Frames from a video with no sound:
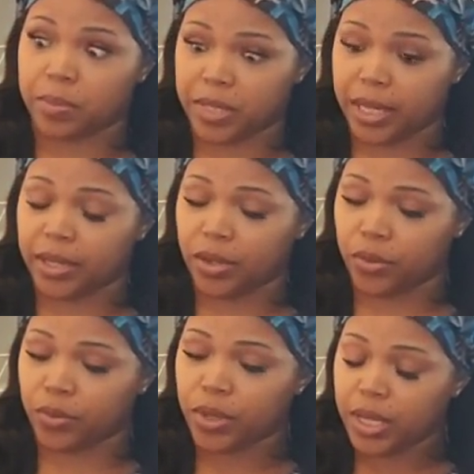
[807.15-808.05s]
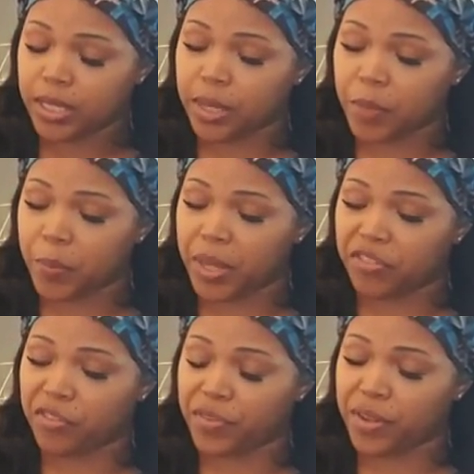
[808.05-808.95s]
I'm telling you, something being
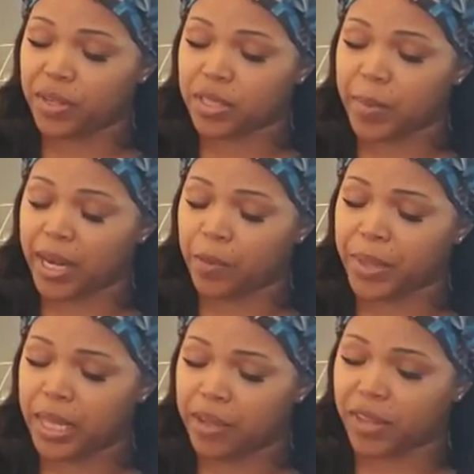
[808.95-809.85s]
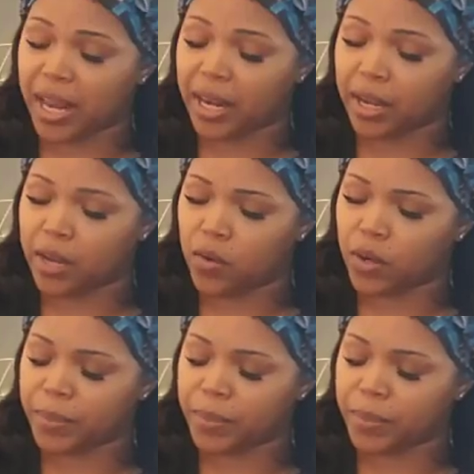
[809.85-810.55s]
fulfilled and somebody gonna be left out in the cold.